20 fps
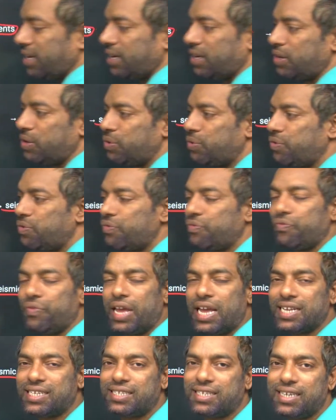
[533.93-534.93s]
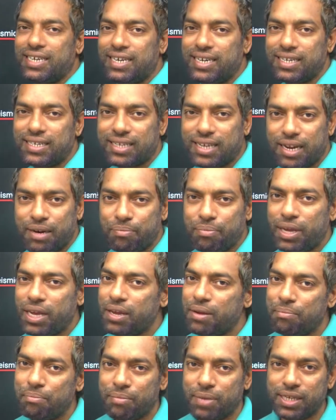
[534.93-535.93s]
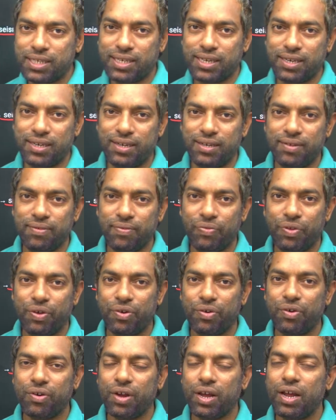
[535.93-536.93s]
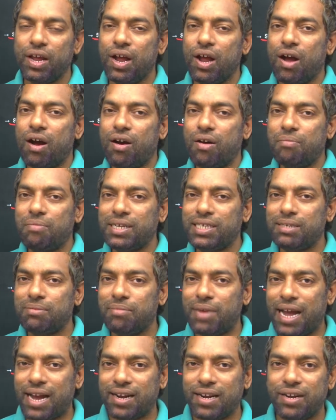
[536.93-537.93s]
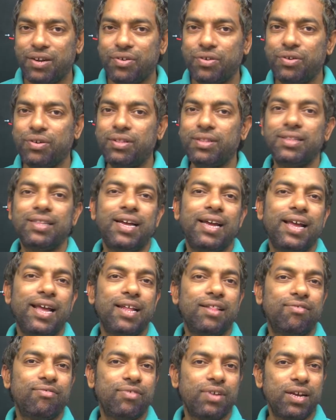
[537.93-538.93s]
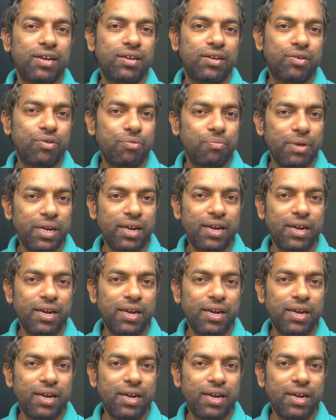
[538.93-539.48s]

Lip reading: Two ways it is can be measured. Okay, how much magnitude the earthquake to be